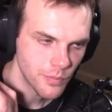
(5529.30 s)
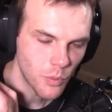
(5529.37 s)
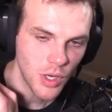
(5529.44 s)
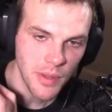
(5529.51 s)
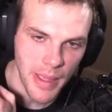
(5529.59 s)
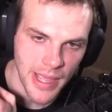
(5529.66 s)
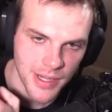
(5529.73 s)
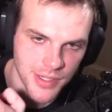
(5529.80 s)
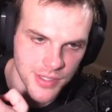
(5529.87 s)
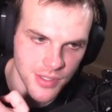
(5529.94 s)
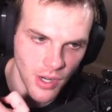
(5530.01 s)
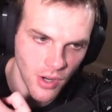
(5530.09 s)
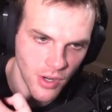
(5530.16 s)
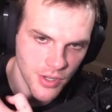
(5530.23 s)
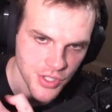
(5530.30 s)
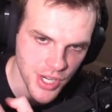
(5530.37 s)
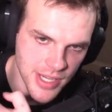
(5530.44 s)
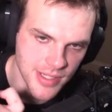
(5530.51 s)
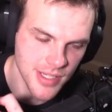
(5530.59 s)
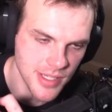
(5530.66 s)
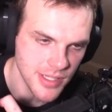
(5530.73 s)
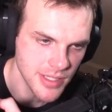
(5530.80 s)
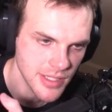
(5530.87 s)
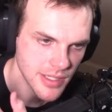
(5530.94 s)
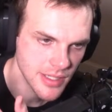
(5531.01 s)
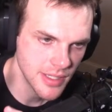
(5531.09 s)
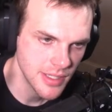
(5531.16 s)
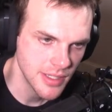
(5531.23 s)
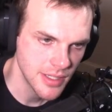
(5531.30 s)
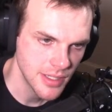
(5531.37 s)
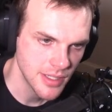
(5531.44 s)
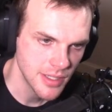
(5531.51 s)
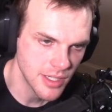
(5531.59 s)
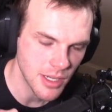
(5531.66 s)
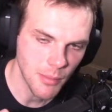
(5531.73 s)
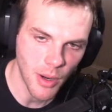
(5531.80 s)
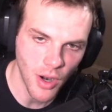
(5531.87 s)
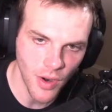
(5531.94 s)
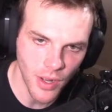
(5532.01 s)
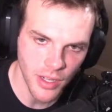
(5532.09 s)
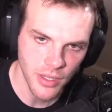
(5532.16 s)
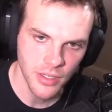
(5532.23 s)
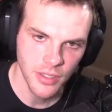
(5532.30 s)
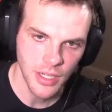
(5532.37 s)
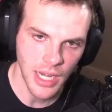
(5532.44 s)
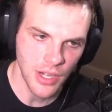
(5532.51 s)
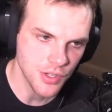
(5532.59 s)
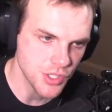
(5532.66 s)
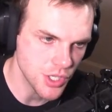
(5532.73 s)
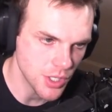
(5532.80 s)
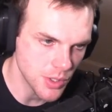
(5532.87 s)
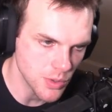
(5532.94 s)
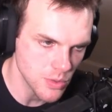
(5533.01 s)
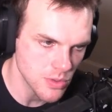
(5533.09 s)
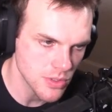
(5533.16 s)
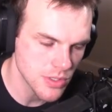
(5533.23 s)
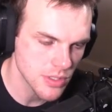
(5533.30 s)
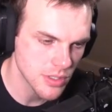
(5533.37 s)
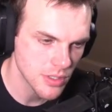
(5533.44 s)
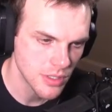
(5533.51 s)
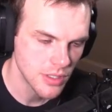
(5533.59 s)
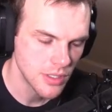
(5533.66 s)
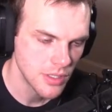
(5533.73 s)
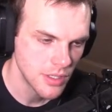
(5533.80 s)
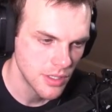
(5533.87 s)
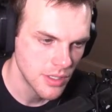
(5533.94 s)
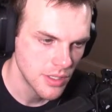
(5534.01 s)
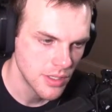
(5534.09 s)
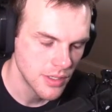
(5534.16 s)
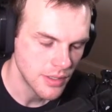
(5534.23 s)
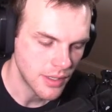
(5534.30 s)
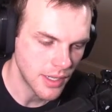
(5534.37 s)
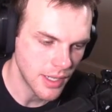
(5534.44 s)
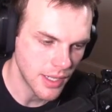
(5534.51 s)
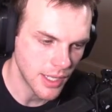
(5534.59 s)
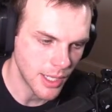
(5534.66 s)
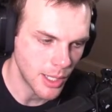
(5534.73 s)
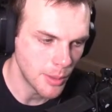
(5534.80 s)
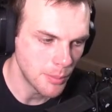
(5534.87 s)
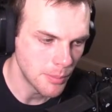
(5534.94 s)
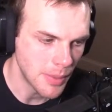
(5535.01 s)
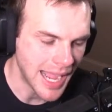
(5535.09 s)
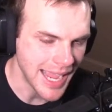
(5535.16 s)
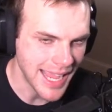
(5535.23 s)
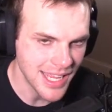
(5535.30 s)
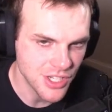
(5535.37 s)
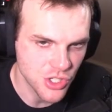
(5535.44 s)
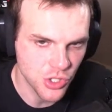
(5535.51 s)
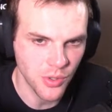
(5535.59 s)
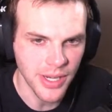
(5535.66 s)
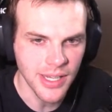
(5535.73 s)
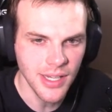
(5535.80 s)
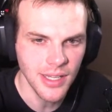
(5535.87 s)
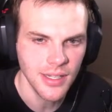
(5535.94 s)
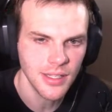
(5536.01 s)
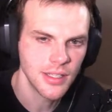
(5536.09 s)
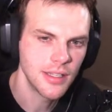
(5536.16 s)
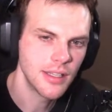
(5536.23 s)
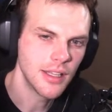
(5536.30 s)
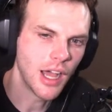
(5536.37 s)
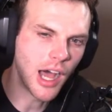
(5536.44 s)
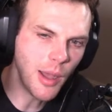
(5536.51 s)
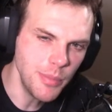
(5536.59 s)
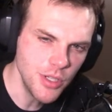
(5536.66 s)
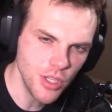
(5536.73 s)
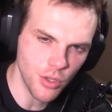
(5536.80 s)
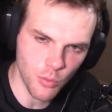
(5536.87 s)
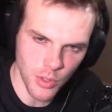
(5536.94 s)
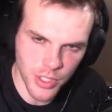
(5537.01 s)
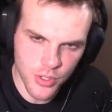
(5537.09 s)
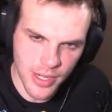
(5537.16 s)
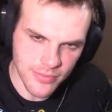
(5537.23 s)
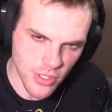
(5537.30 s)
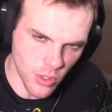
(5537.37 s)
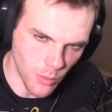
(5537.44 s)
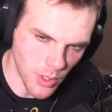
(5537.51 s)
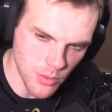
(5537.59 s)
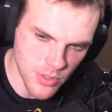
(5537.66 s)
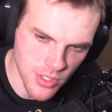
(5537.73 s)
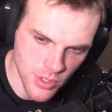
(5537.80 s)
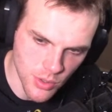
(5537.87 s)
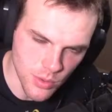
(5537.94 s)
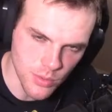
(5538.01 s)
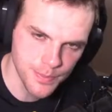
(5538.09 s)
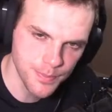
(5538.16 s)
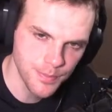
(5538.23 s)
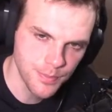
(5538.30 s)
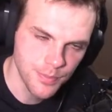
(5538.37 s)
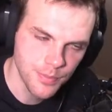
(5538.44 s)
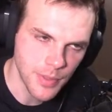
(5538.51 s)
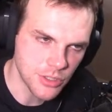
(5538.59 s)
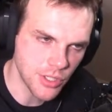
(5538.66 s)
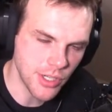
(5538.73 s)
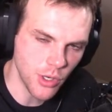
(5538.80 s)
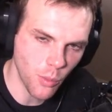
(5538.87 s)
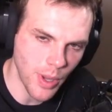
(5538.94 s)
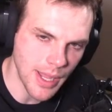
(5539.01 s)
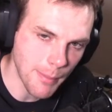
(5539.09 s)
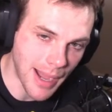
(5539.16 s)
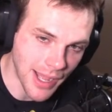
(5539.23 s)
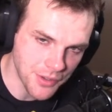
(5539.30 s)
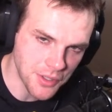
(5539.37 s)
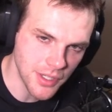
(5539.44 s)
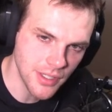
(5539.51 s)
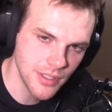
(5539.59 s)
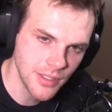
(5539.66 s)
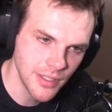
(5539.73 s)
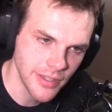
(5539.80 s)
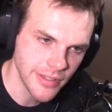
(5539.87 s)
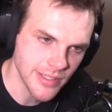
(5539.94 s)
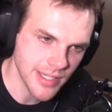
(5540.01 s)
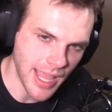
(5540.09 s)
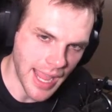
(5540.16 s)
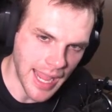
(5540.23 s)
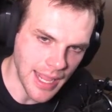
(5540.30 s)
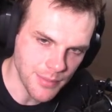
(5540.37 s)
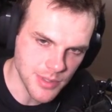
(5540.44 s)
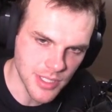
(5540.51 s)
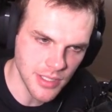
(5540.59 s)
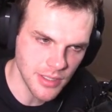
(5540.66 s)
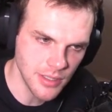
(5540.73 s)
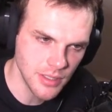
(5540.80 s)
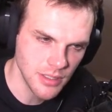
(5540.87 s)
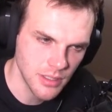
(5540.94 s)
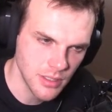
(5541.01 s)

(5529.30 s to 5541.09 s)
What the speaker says: Running backs are JT, Kamara, Aaron Jones. I had traded up into the rookie draft to the 102. I traded away Amon-Ra to get Hampton.